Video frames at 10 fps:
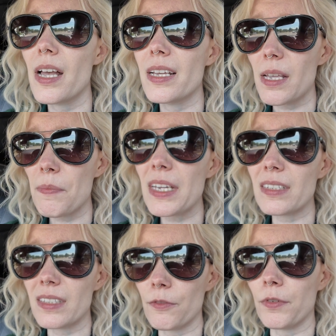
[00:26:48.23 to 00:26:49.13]

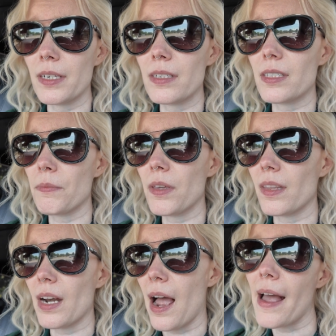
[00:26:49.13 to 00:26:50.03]
something different, something
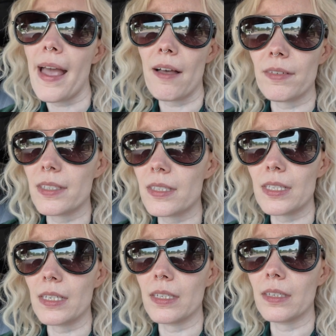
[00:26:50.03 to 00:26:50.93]
that I haven't
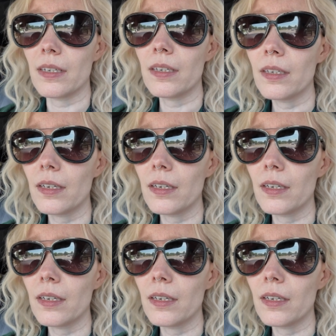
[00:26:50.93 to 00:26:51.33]
seen.